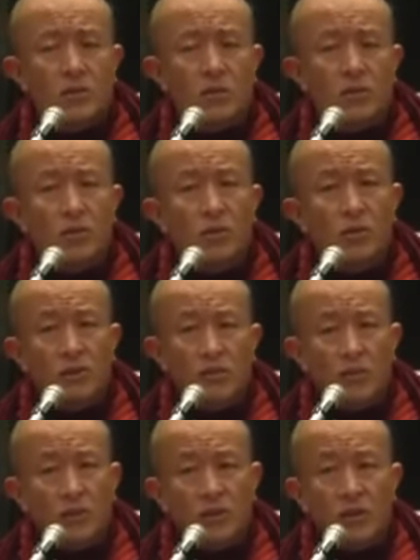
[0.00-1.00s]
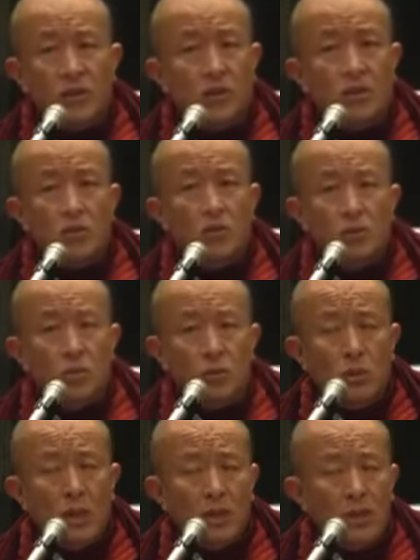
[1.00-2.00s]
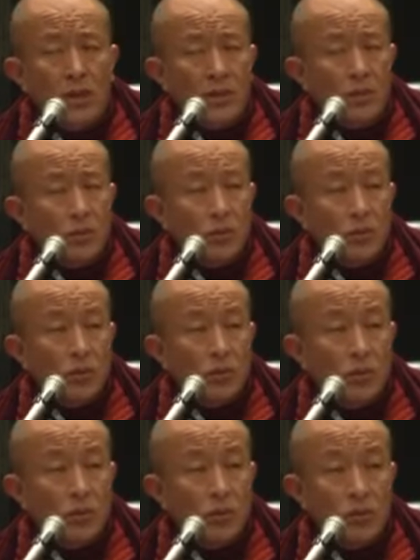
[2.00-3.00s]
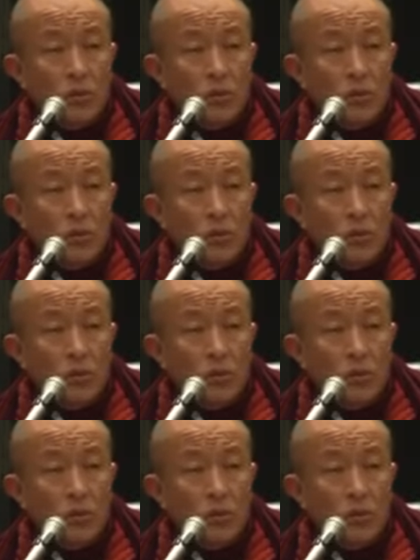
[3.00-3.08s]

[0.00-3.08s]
of Guru devotion is nothing to do with,